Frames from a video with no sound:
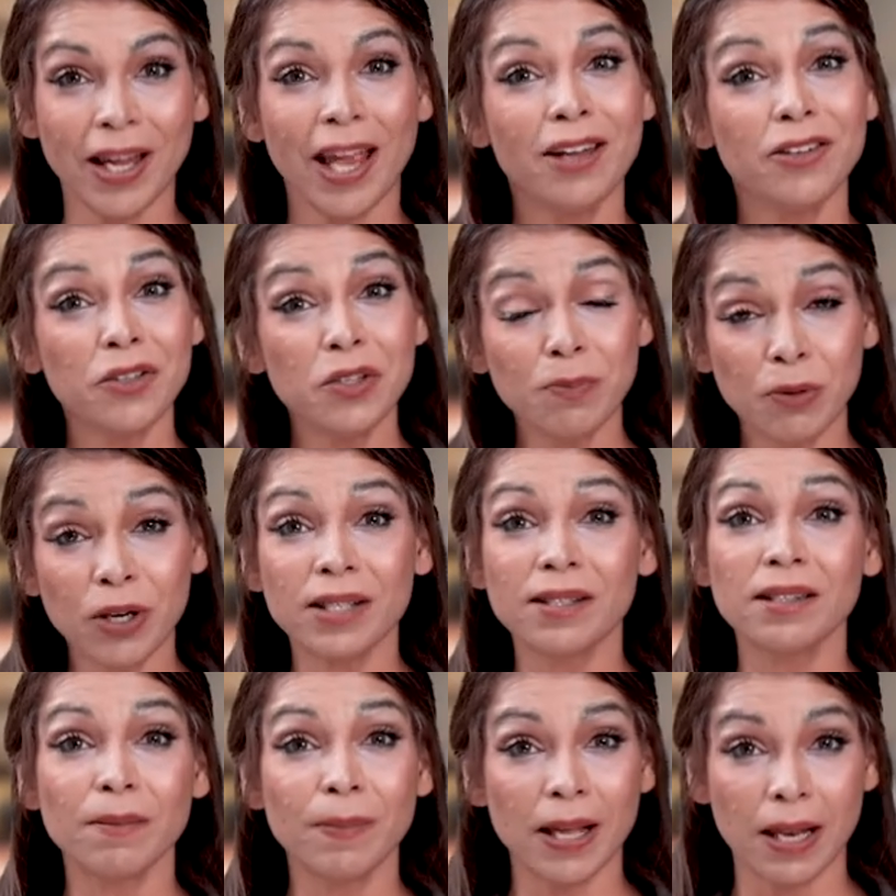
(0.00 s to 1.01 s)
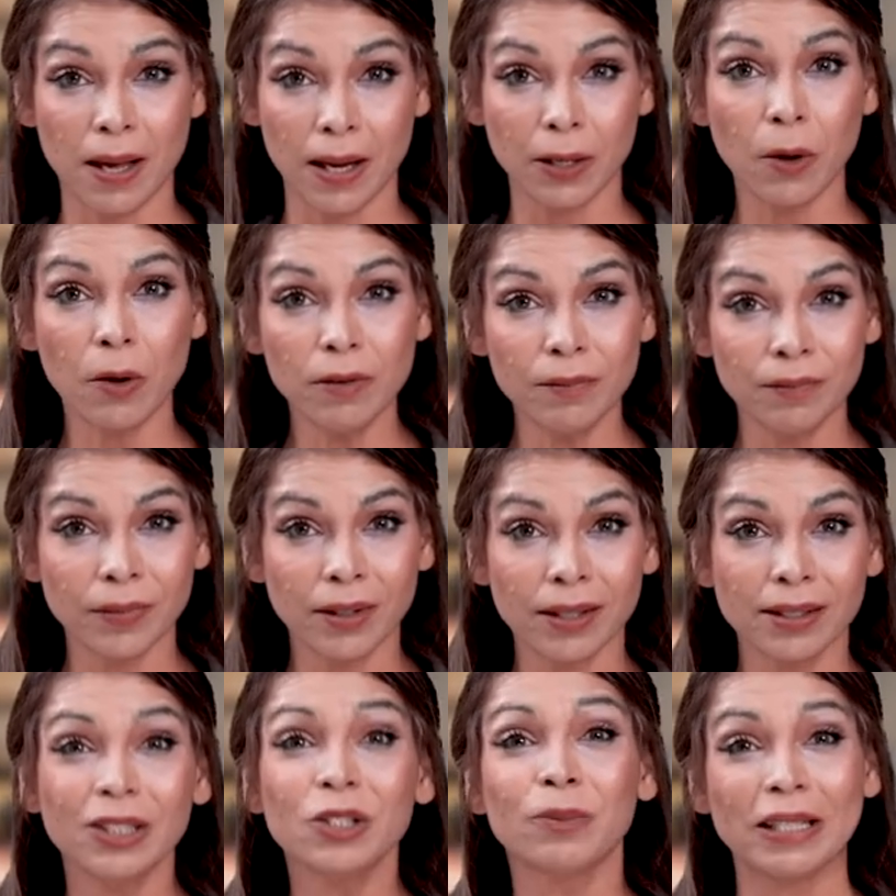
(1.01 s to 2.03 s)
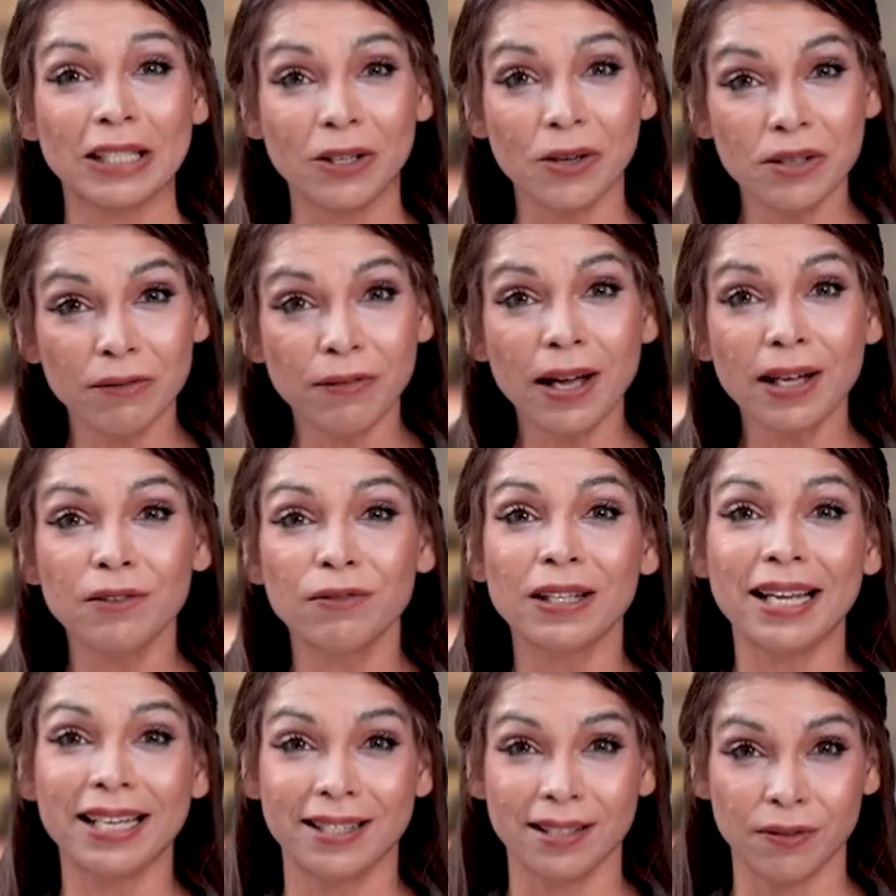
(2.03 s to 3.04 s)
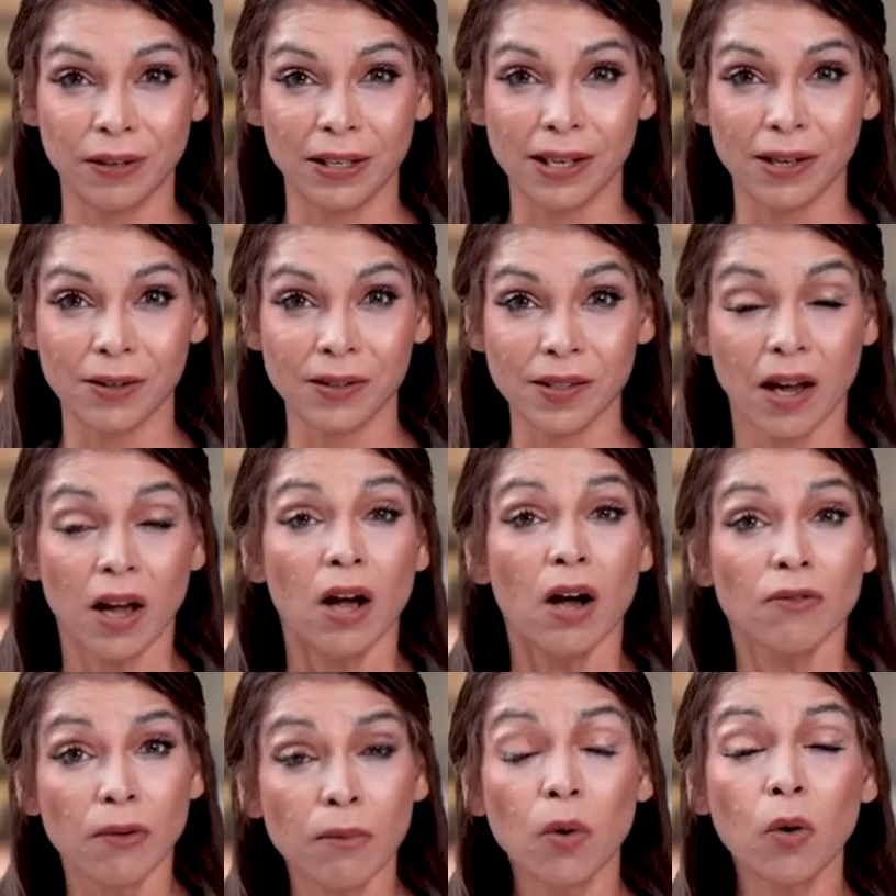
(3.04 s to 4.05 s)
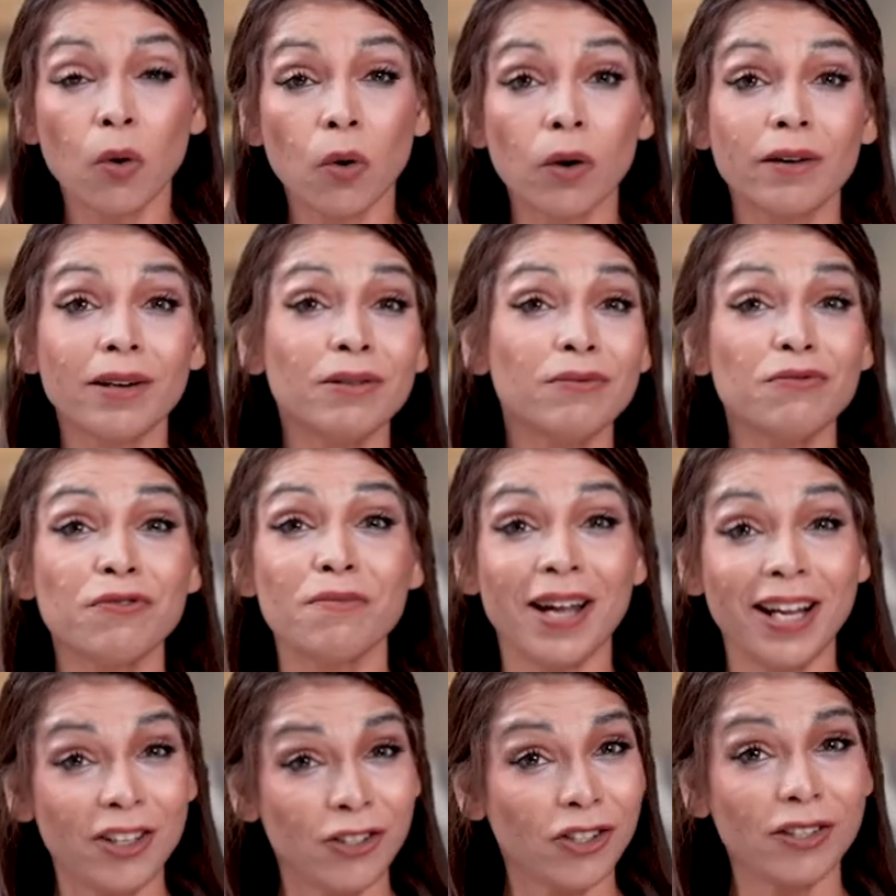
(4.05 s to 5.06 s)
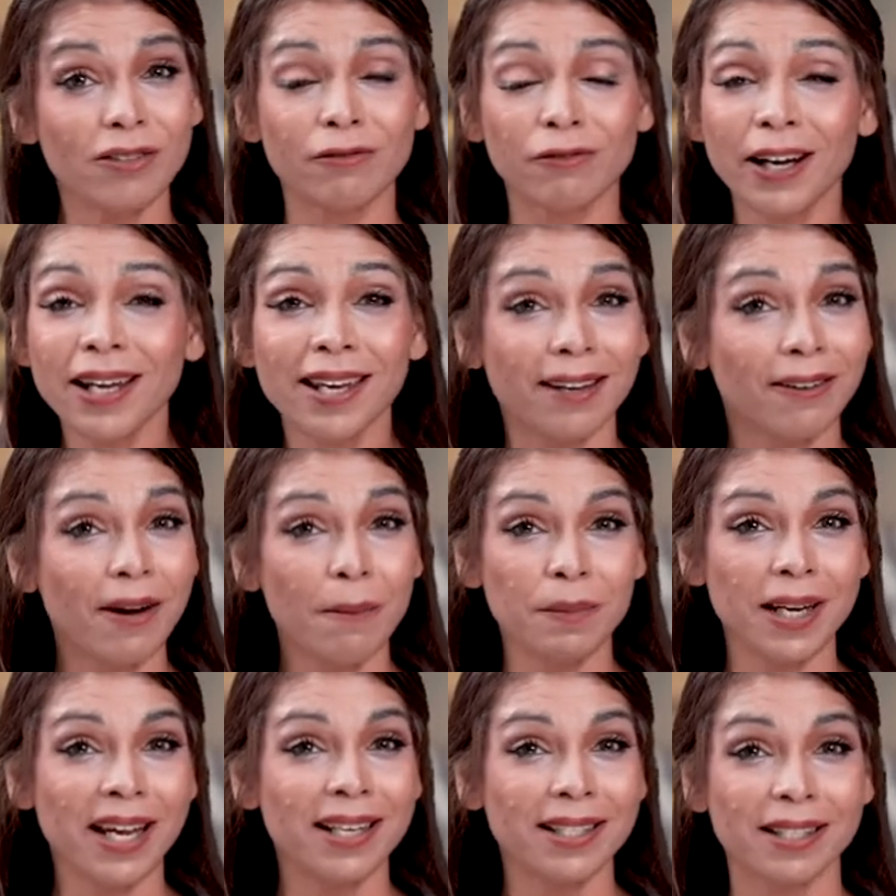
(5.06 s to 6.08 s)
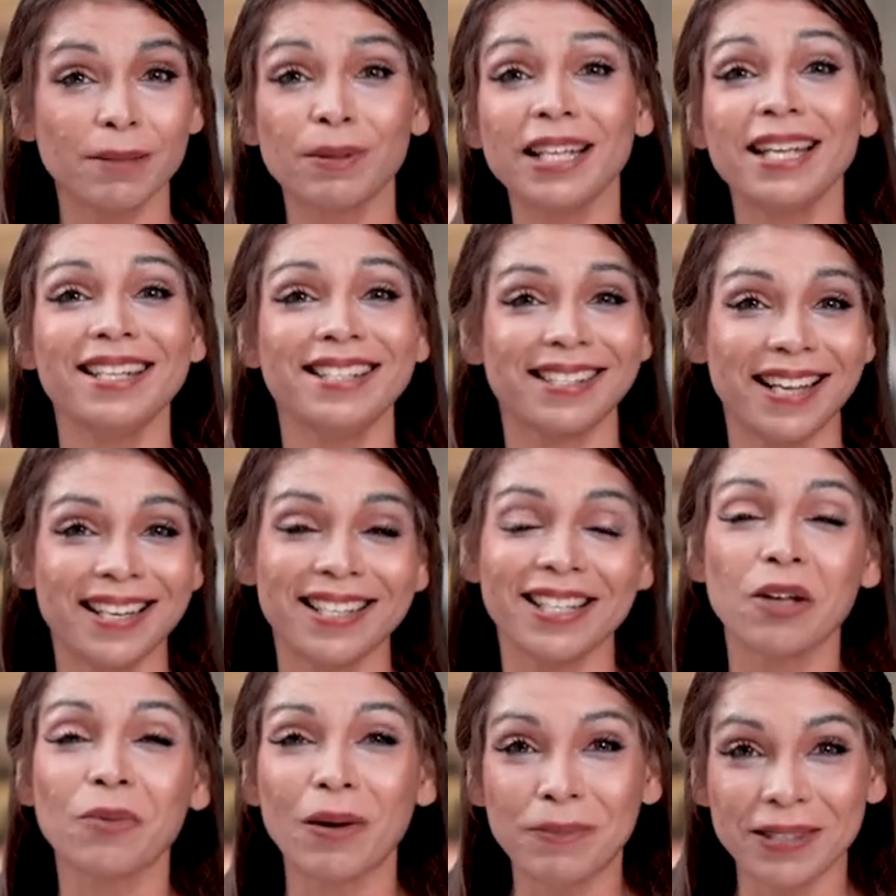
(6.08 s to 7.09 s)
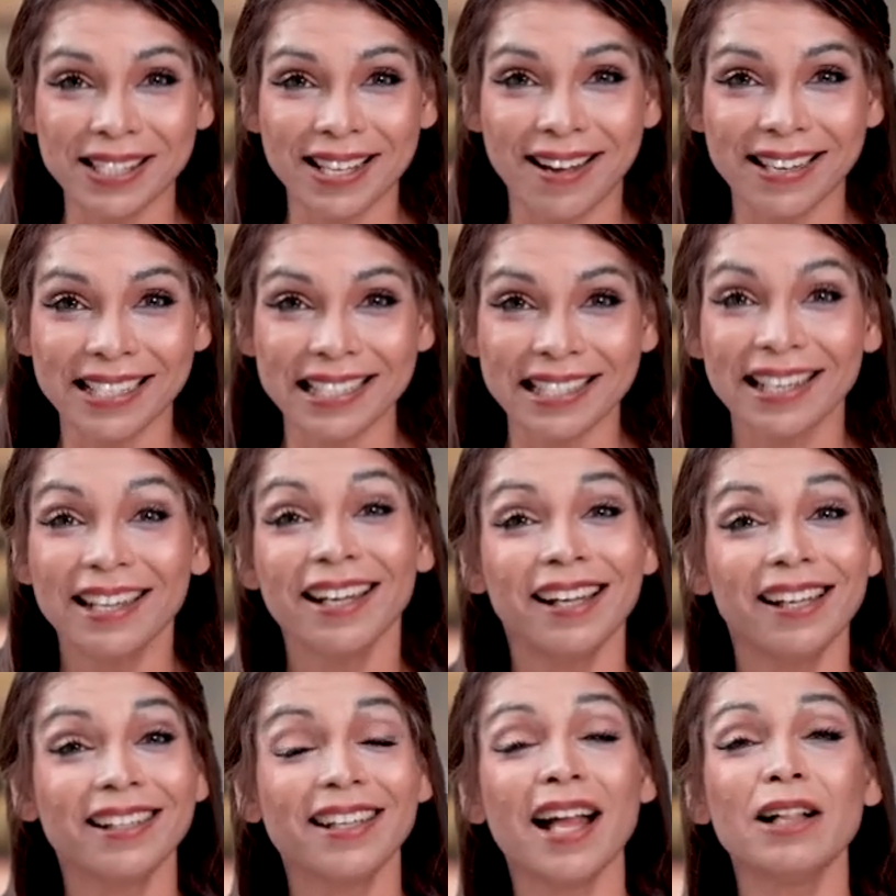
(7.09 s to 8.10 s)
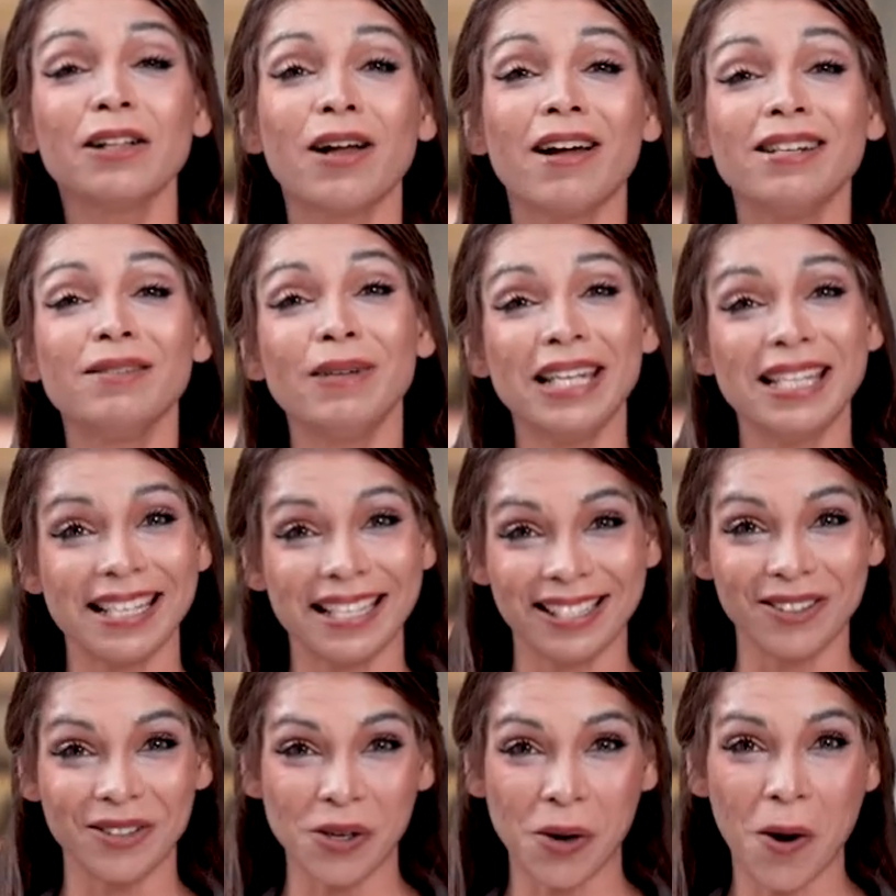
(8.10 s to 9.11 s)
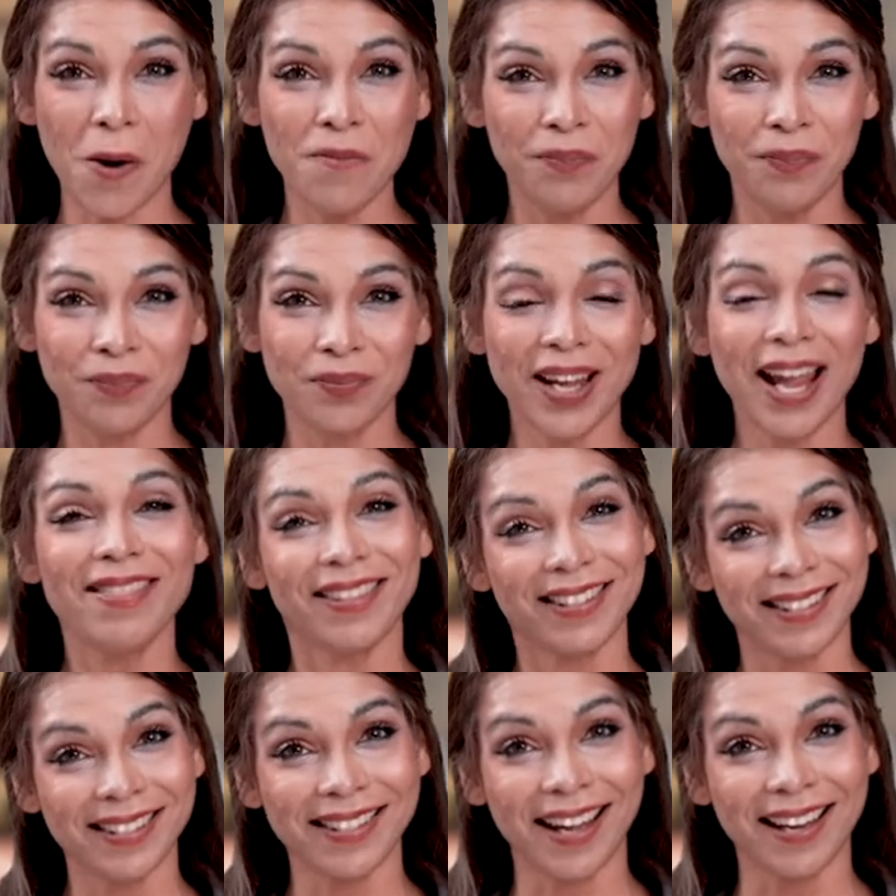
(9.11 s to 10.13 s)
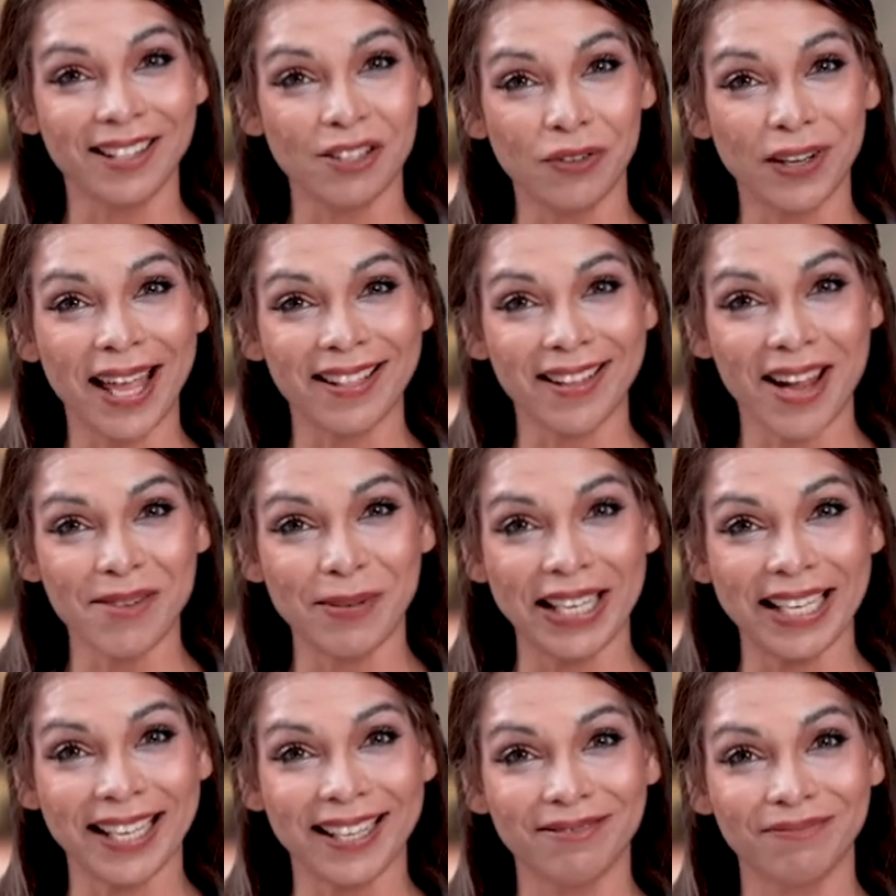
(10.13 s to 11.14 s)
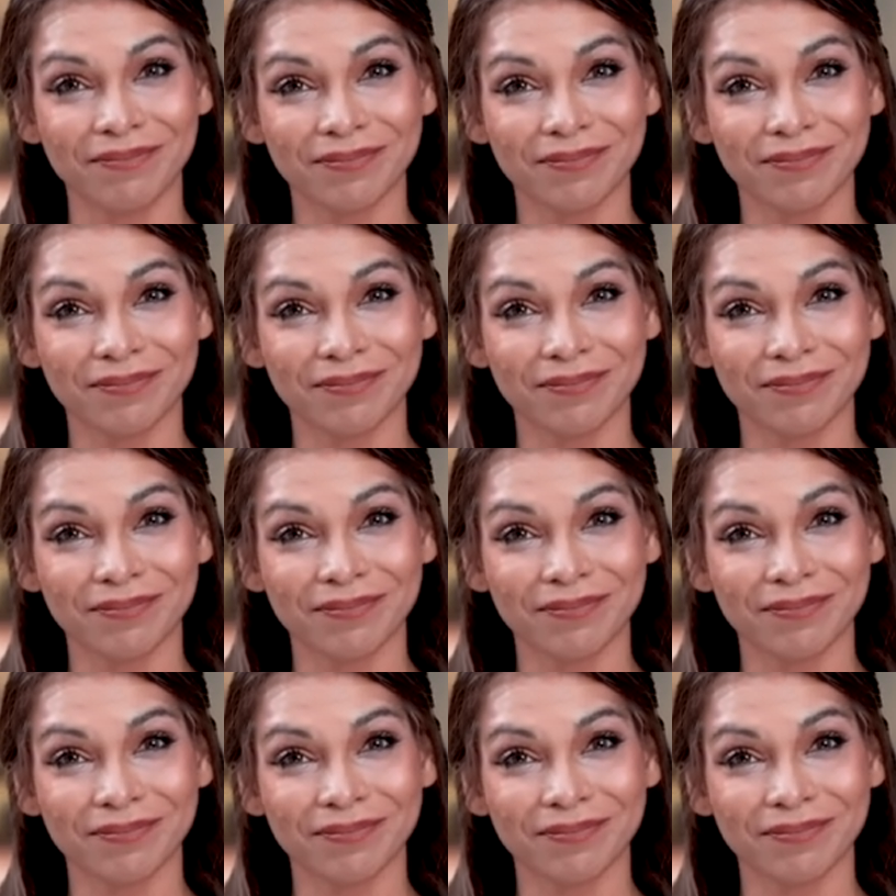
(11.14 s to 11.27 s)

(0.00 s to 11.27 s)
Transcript: Just press the bell icon, you'll be notified of the latest videos. For more information, regular updates, please head to the website kalkinemedia.com. And this is Sage for Kalkine Media.